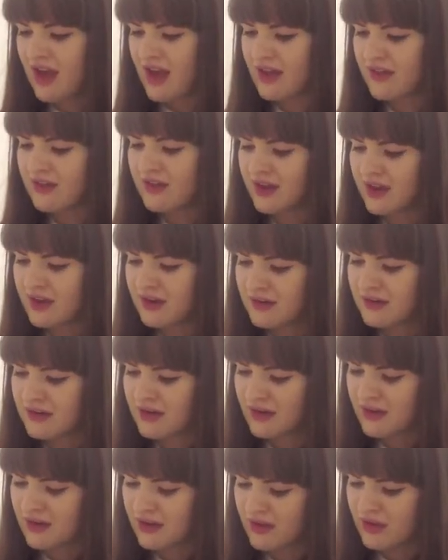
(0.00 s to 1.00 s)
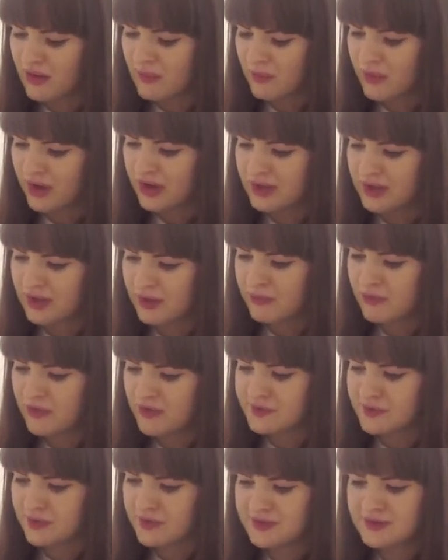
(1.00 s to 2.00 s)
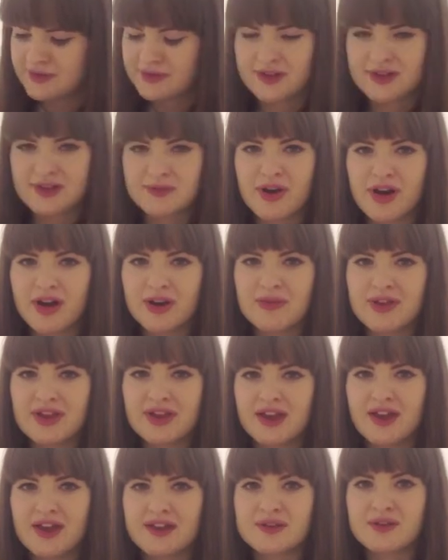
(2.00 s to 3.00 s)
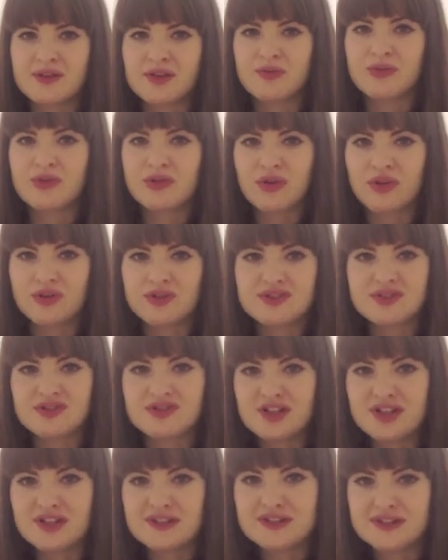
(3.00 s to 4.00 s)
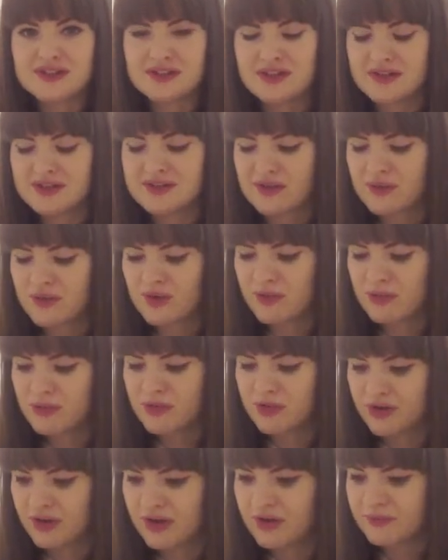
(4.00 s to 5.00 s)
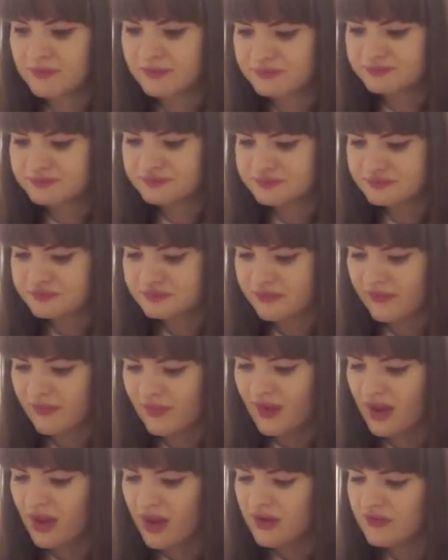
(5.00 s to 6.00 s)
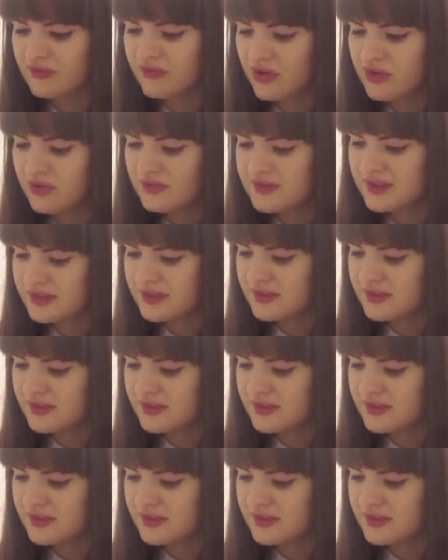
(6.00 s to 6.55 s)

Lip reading: And then when he moves on to doing the mark making, it's a lot more concentrated and there's a lot more involved in